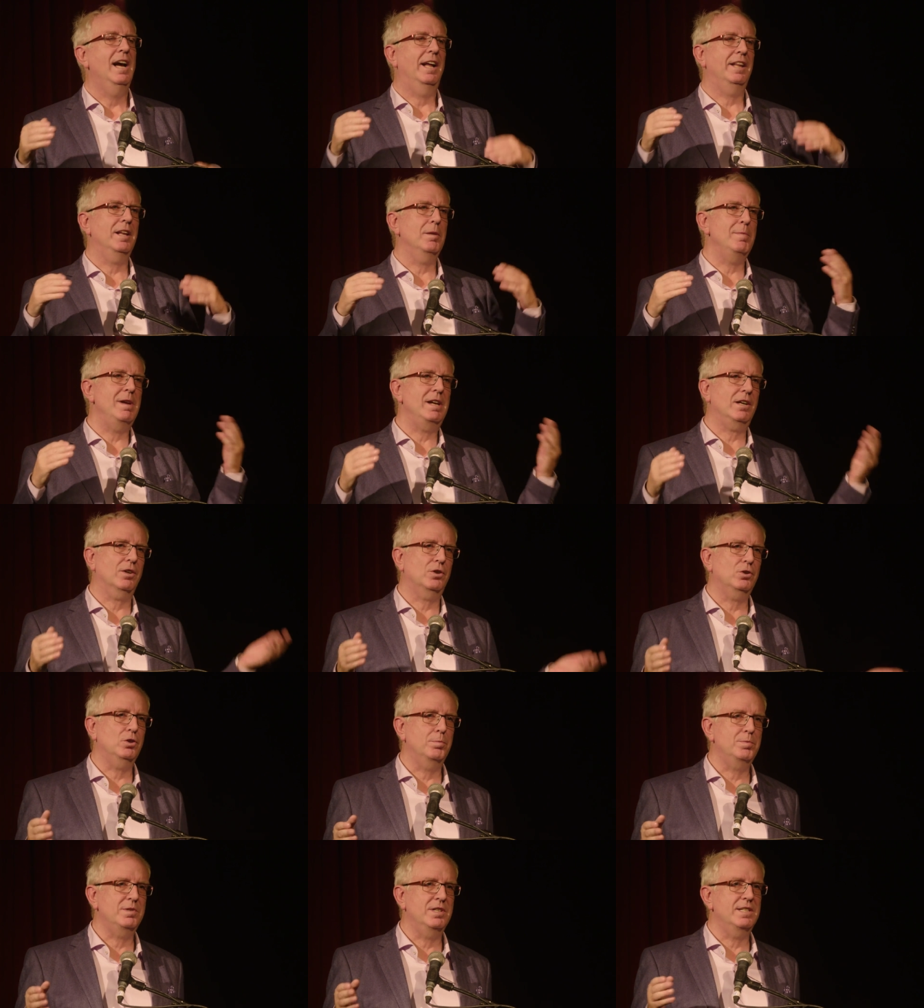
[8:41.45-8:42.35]
and they'll make her
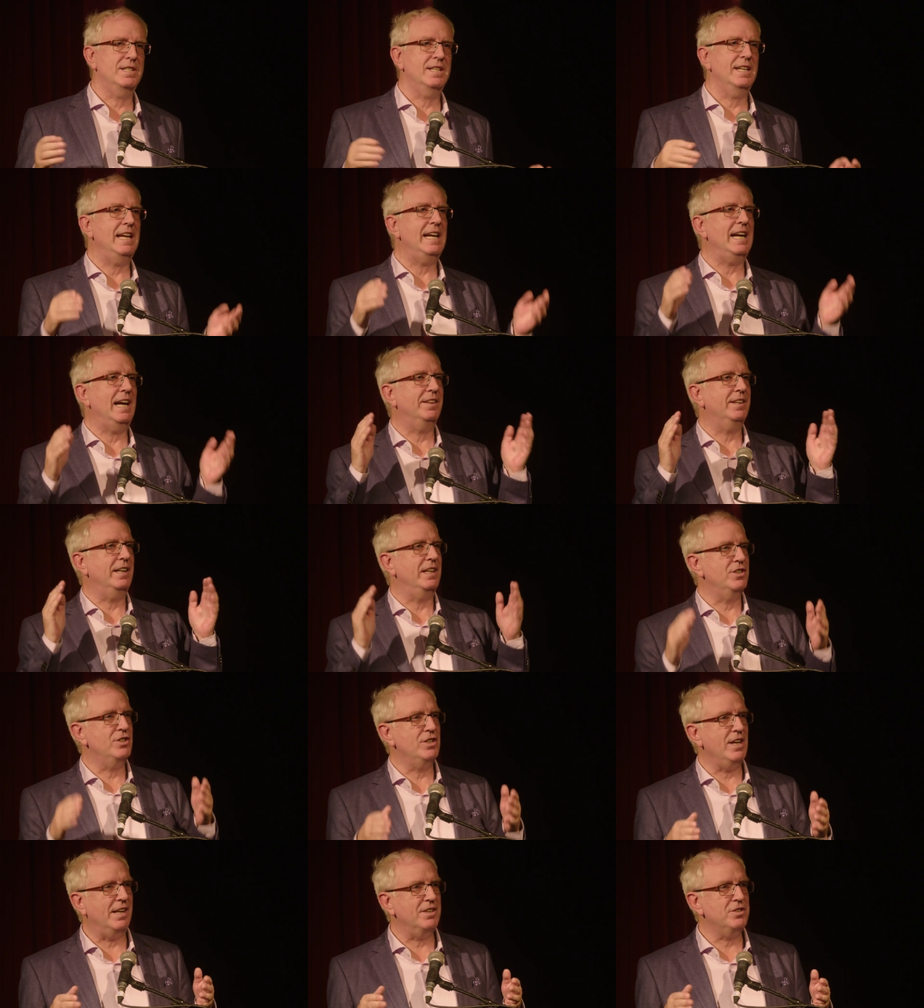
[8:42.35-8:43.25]
cups of tea, and they'll
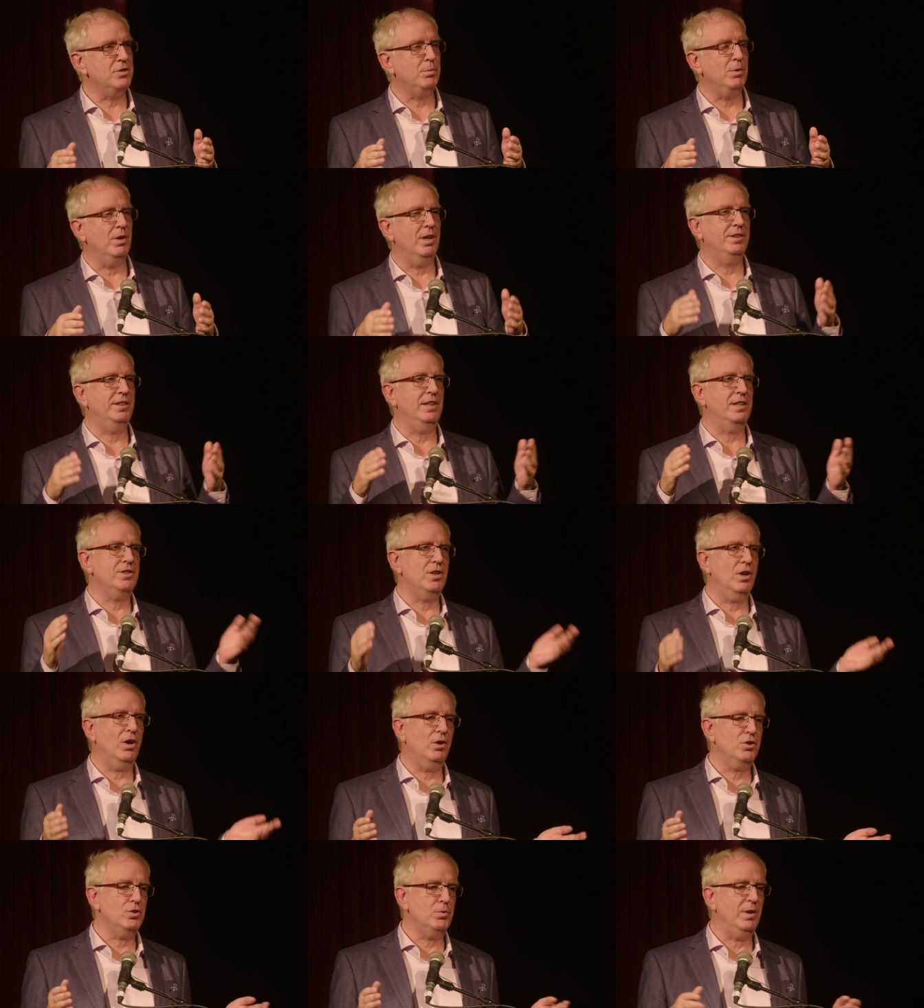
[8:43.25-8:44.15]
chat to her, and they'll
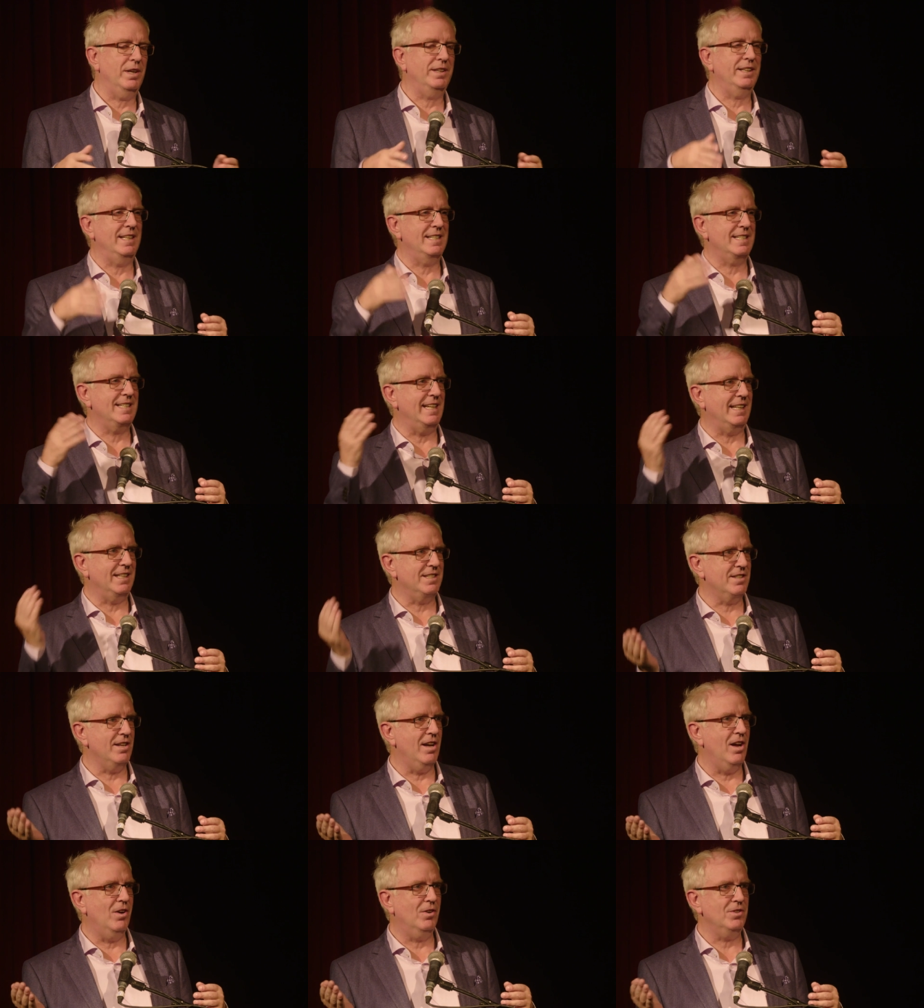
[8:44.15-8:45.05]
talk to her, and they'll sing
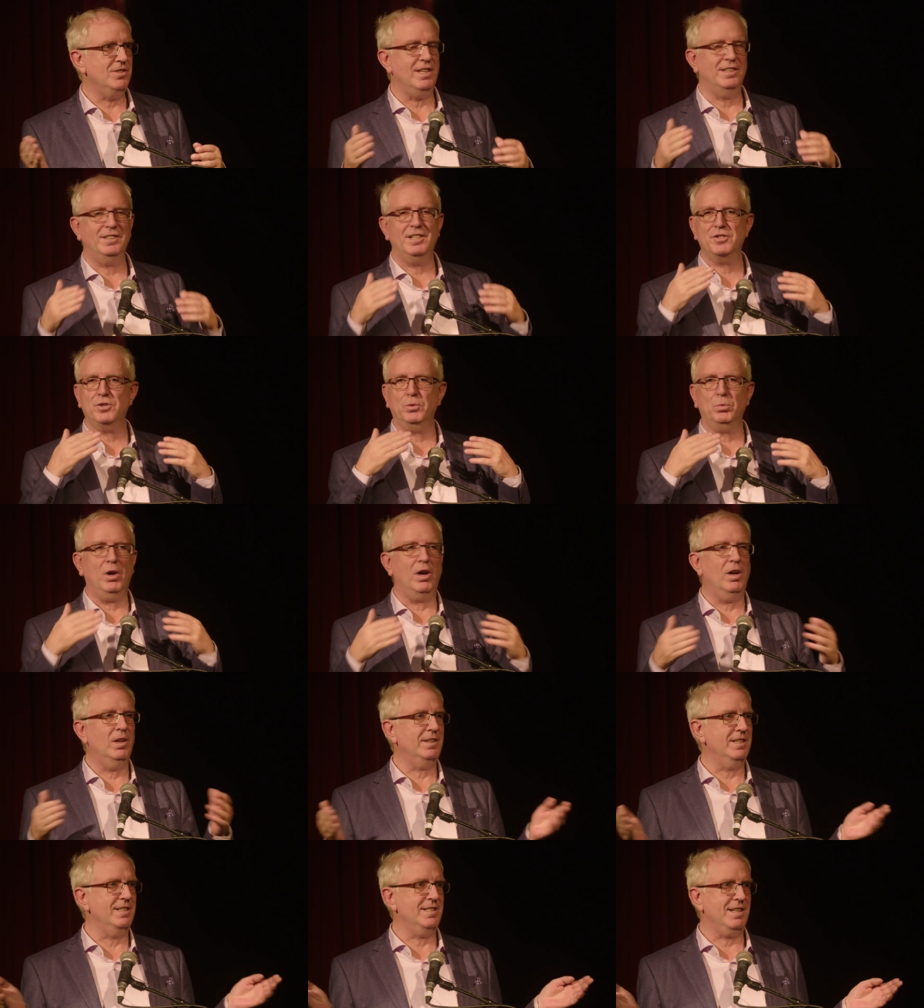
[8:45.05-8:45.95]
songs, and they'll do
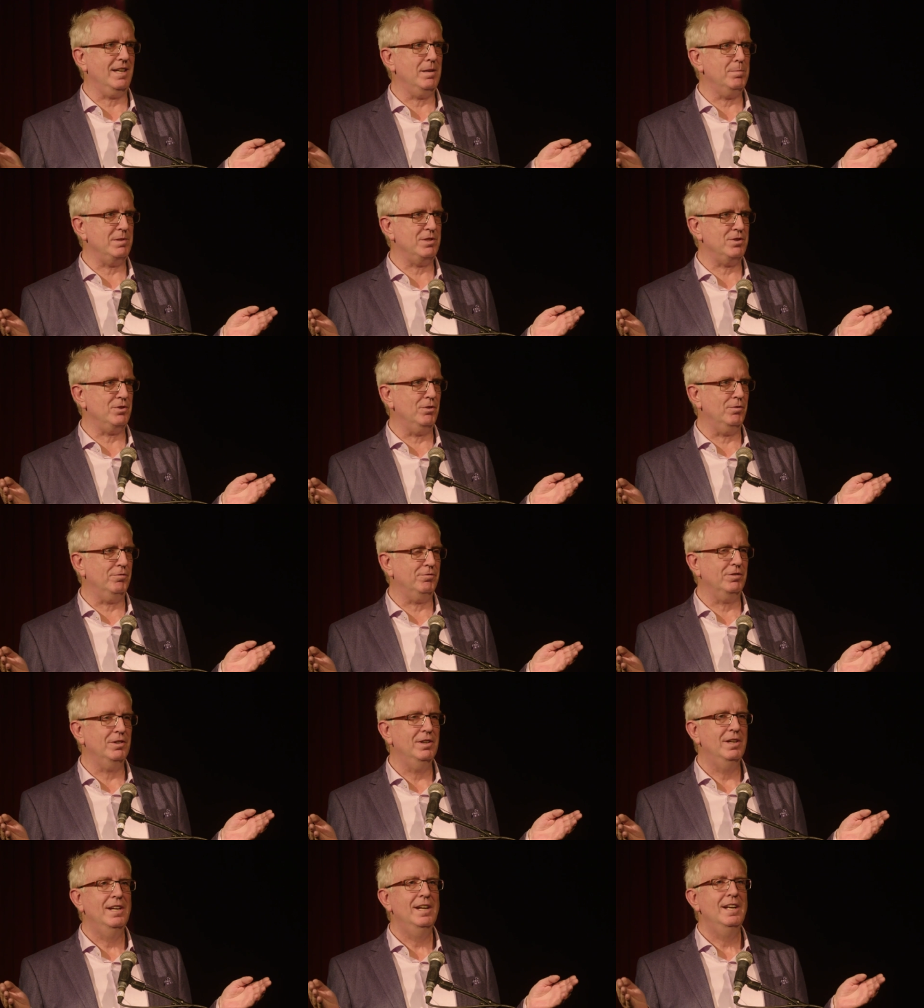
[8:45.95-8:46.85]
all this type of stuff.
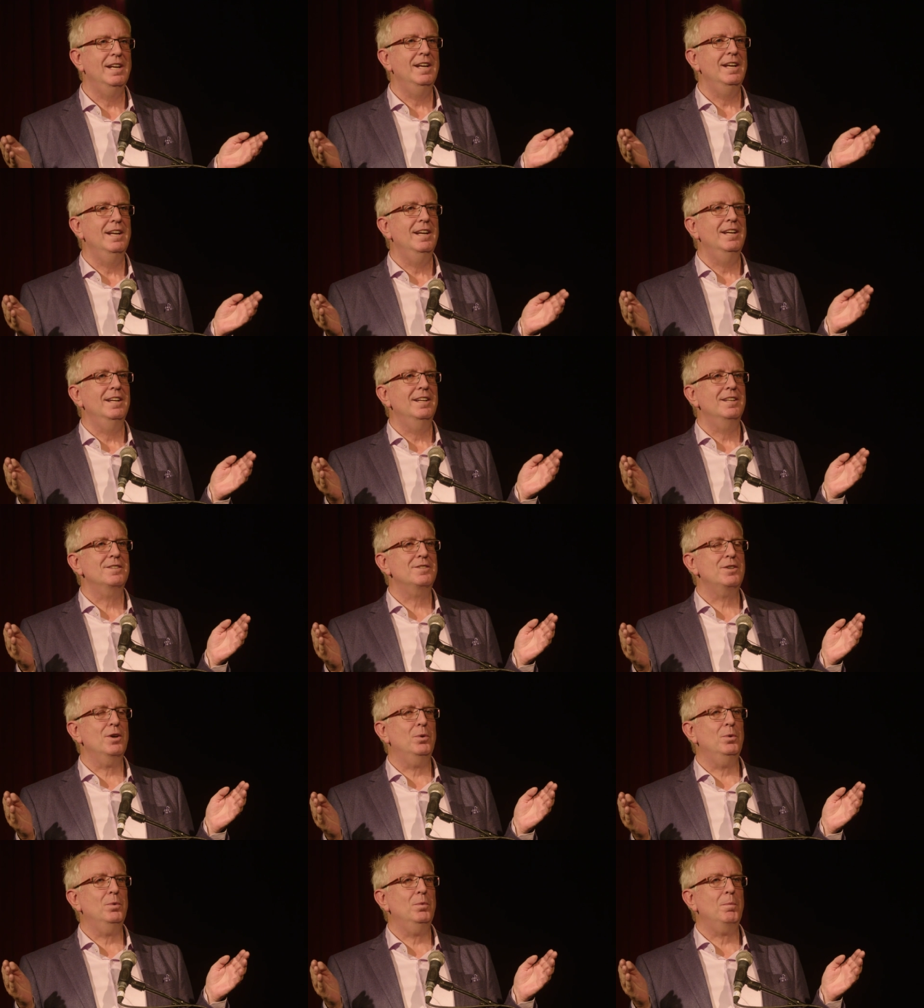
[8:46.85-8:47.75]

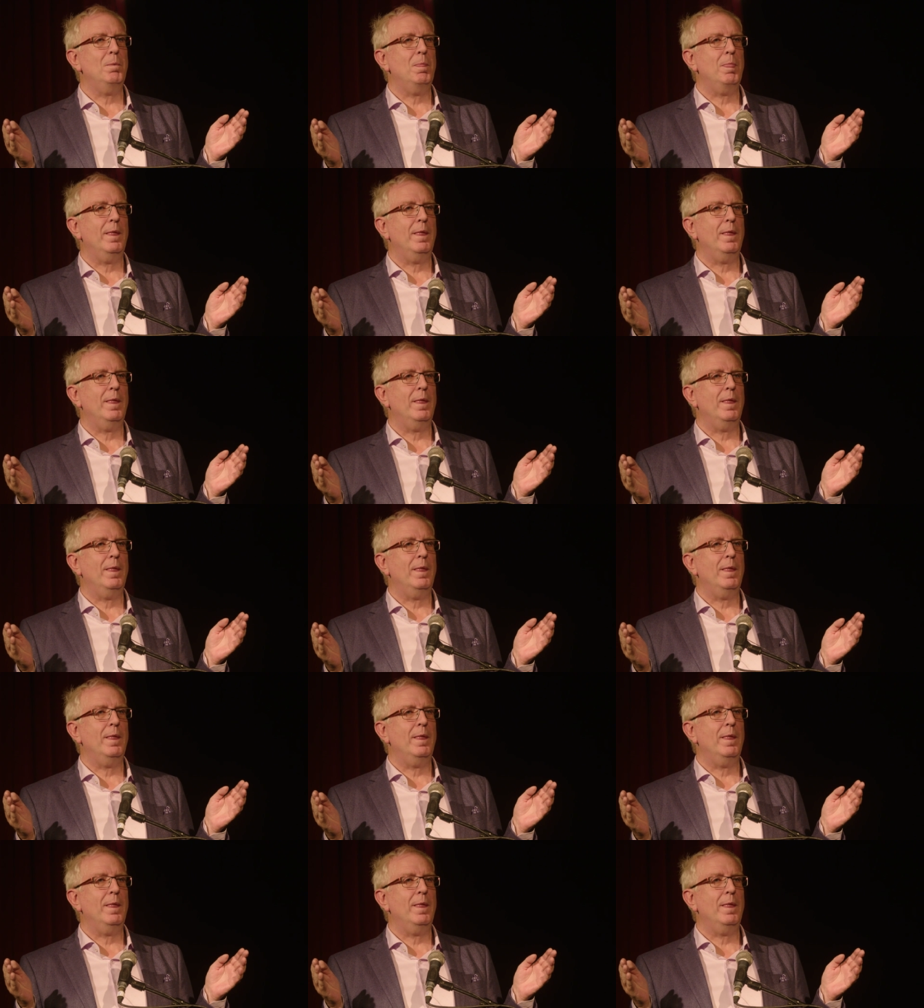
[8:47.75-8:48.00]
So,